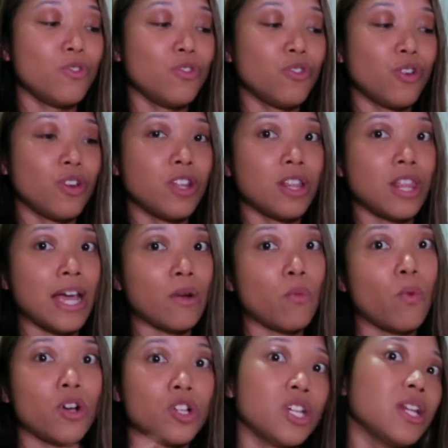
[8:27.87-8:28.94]
don't like
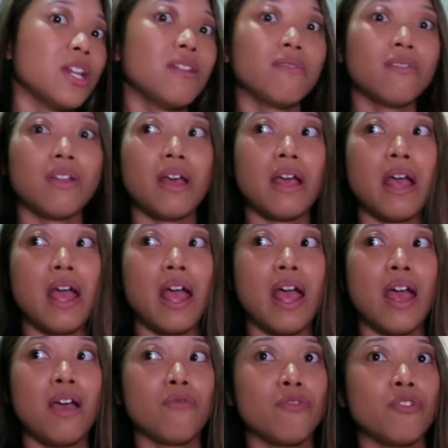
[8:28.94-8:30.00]
wash it
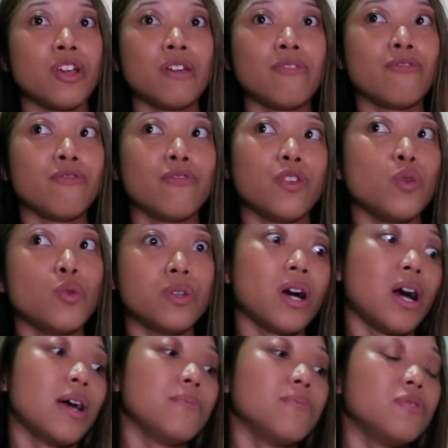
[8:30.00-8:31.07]
every few
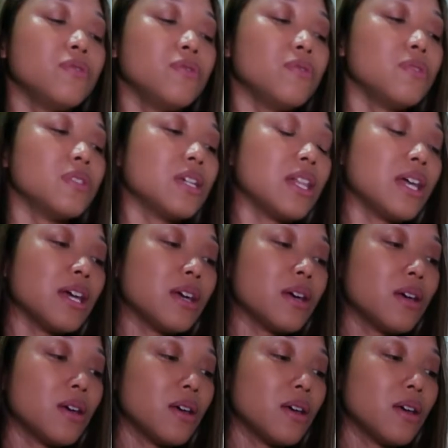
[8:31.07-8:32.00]
times you use it, like